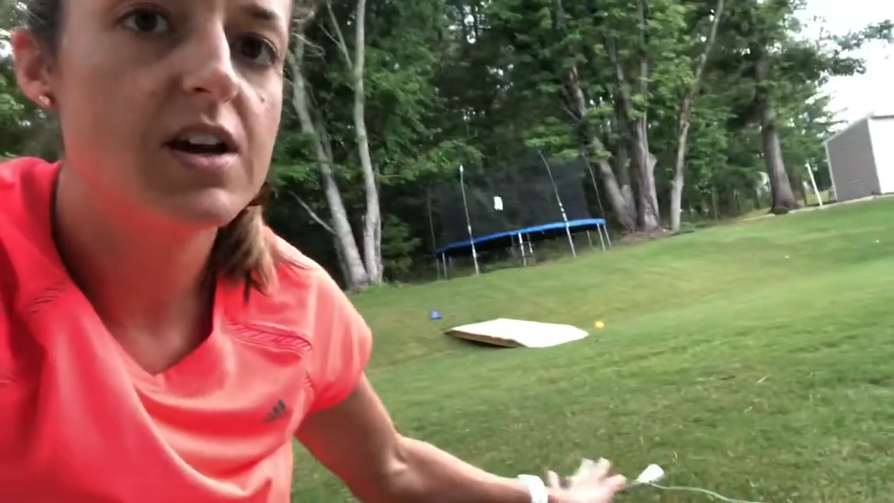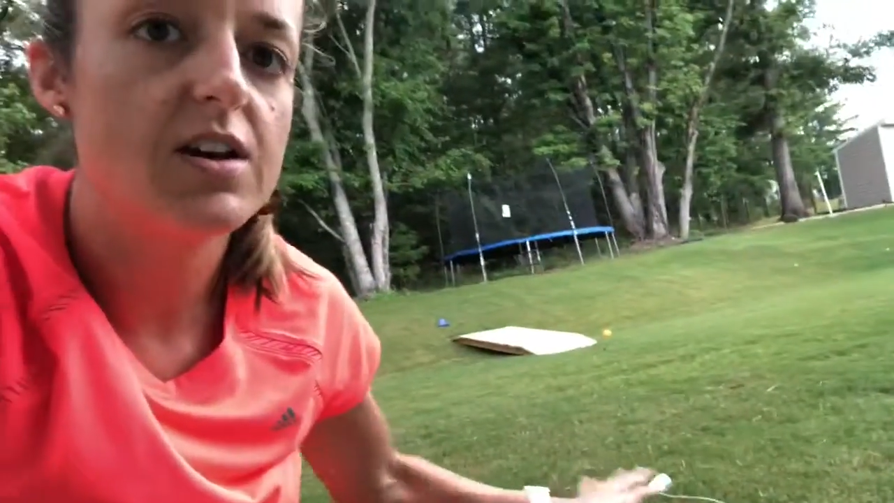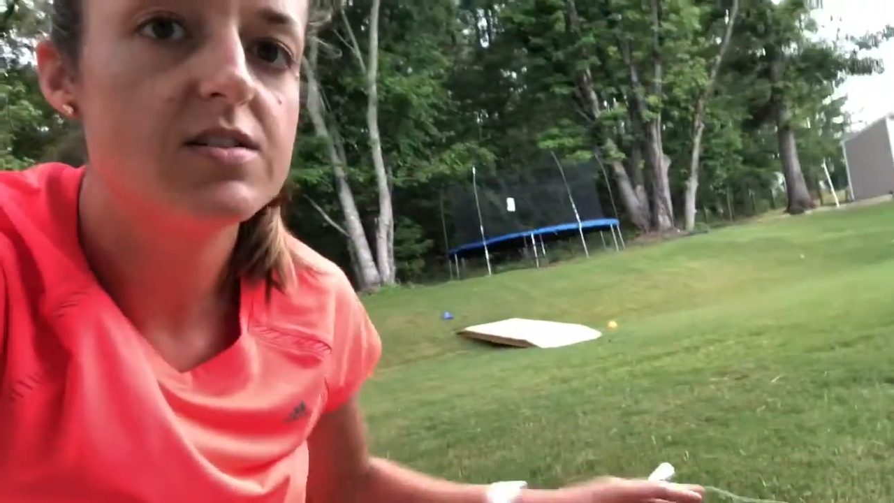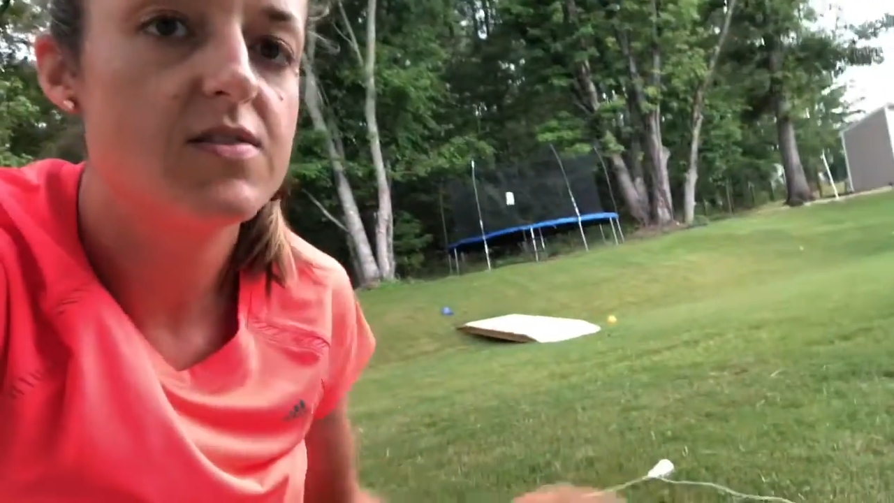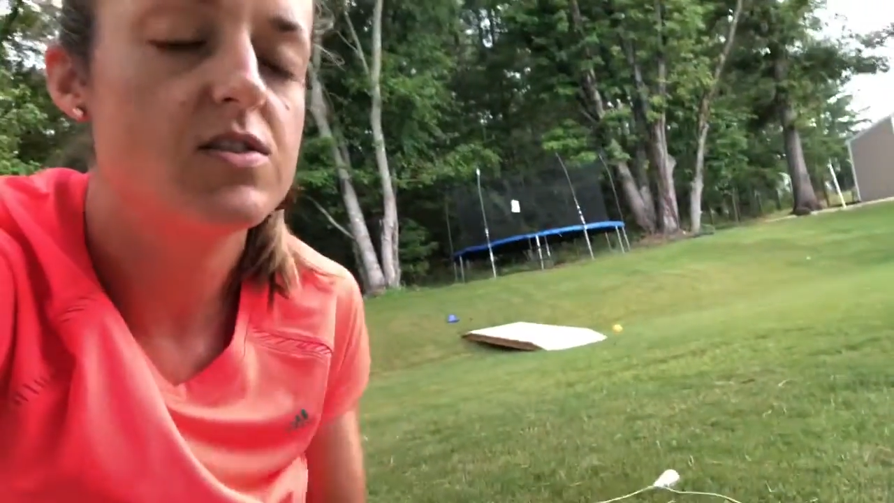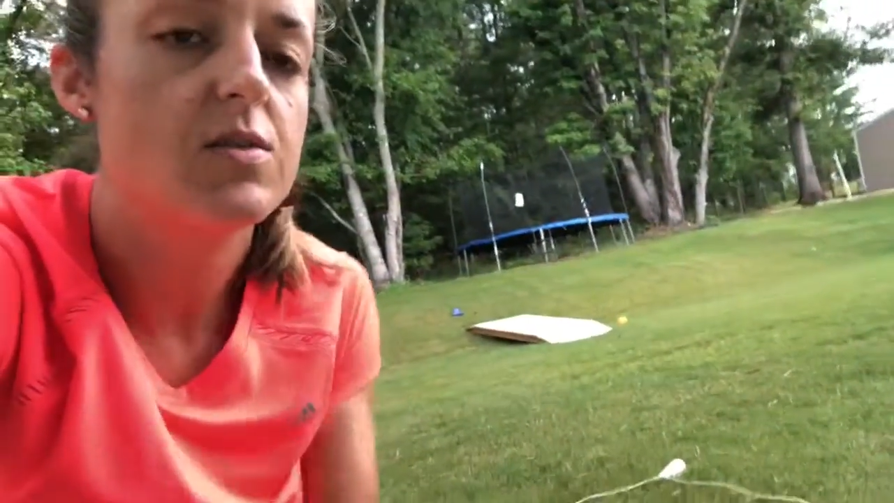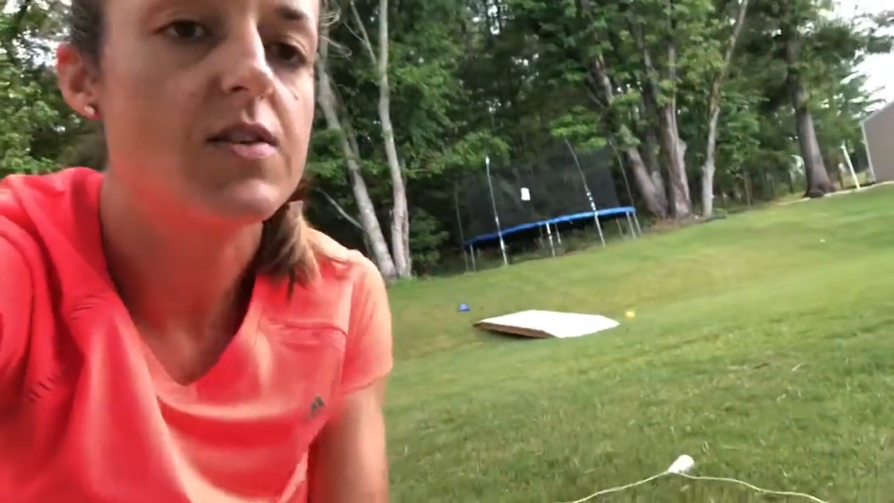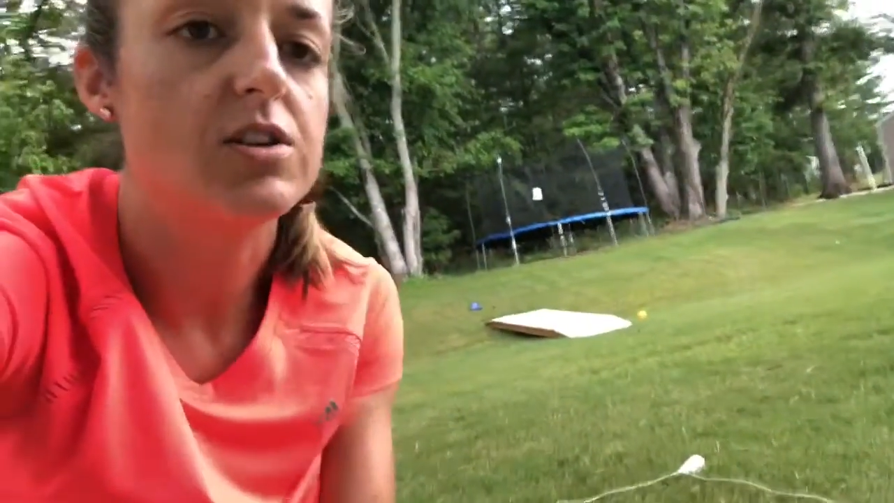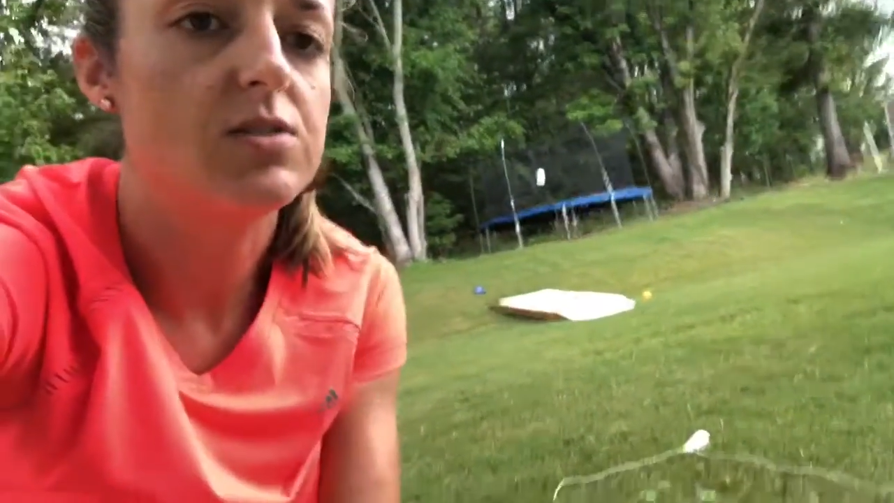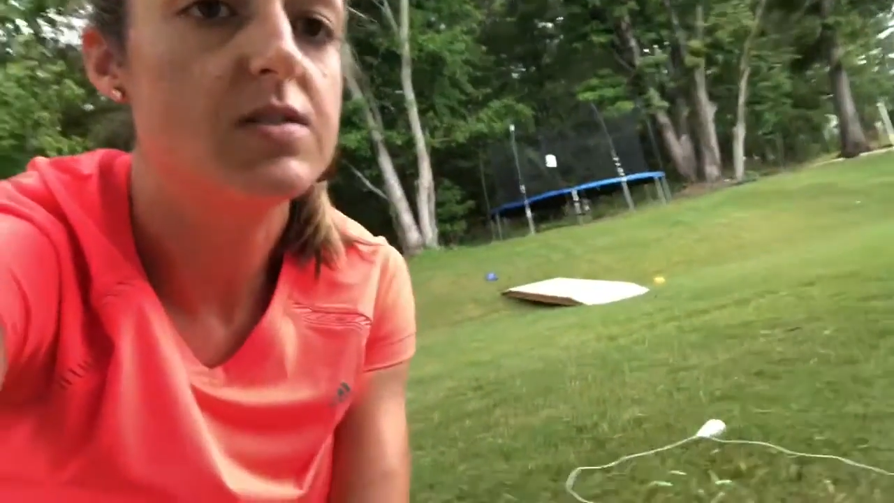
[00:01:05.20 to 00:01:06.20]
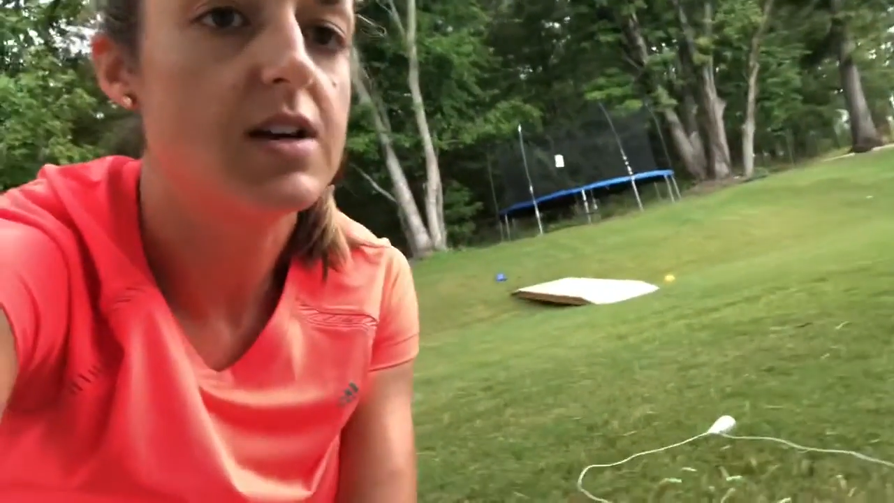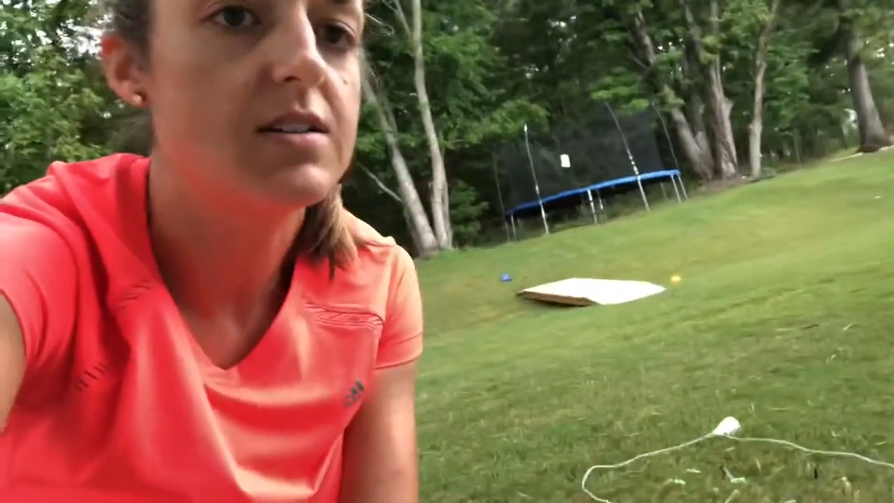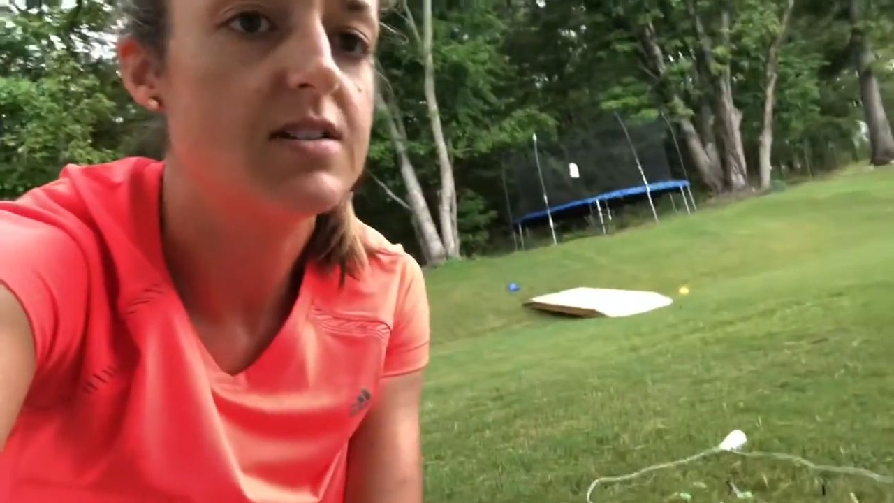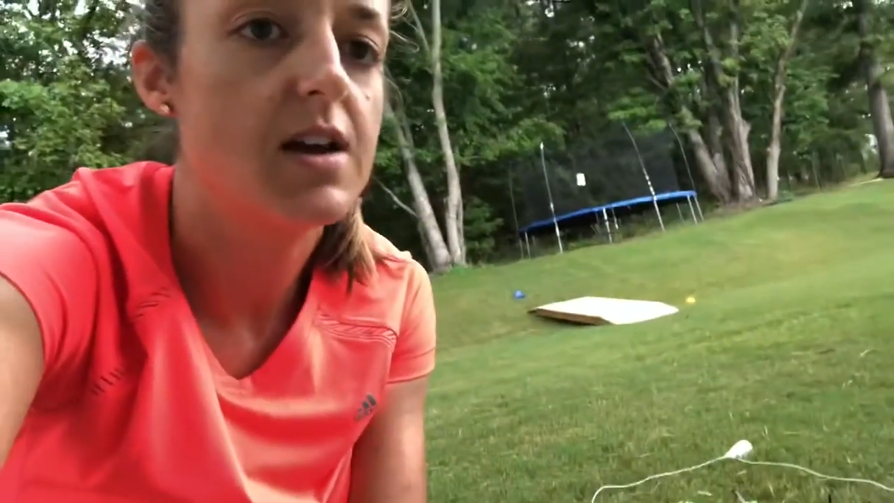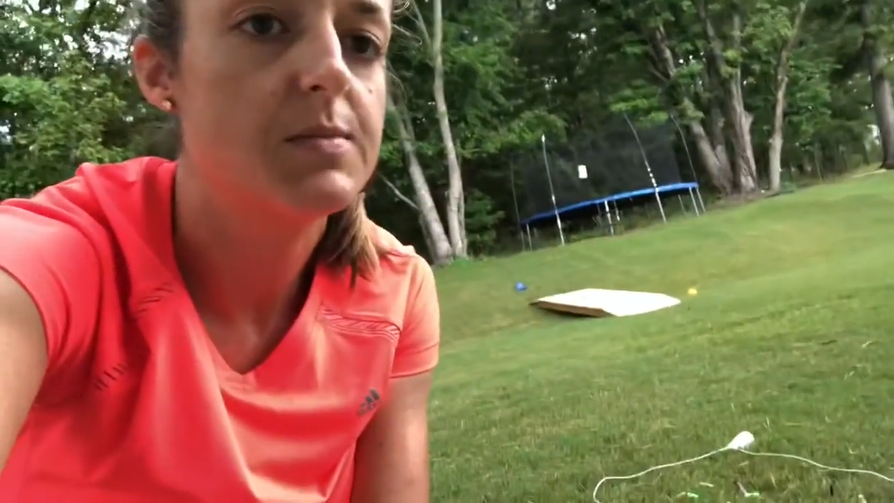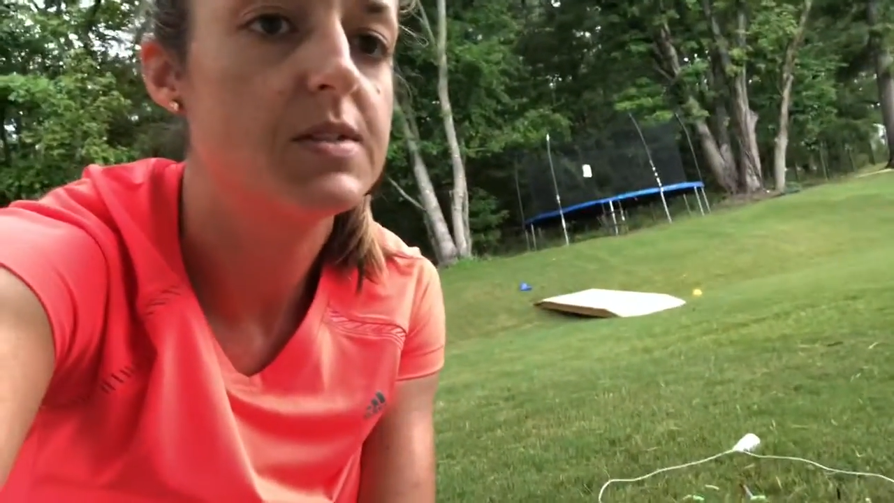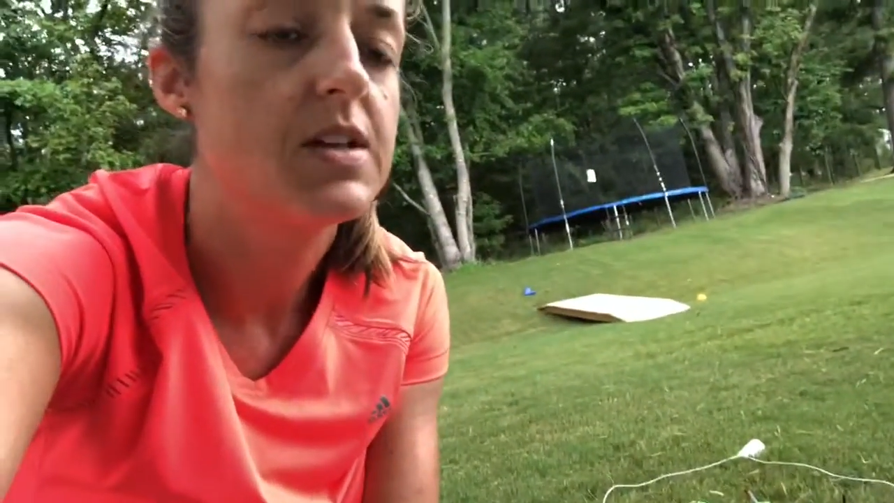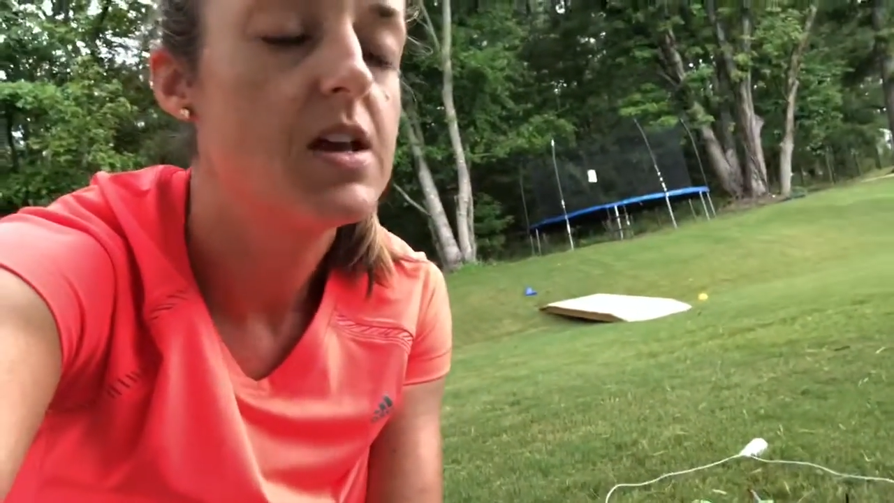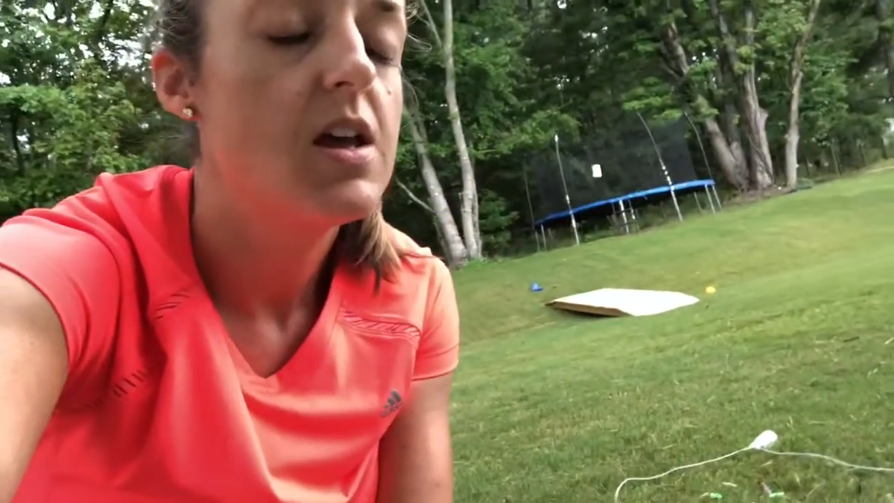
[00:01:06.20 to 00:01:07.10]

areas, even though we've got two science times.